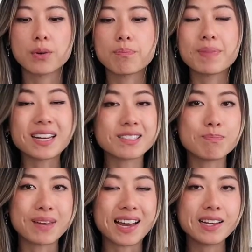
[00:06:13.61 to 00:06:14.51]
best
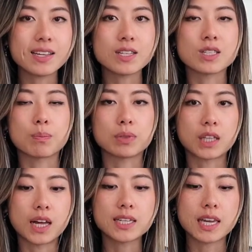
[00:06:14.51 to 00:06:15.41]
bet is to
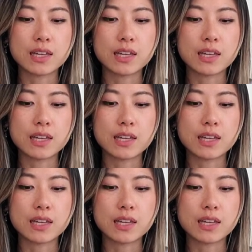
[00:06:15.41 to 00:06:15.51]
plug